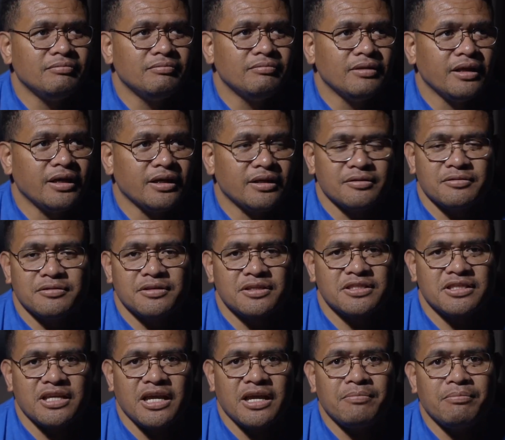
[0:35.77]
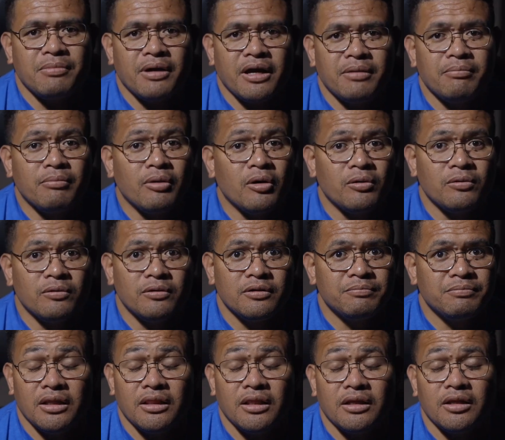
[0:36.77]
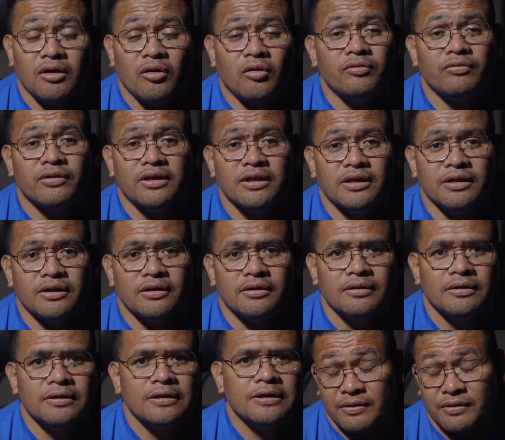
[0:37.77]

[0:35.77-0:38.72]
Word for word: like in the standby mode, then it overheated.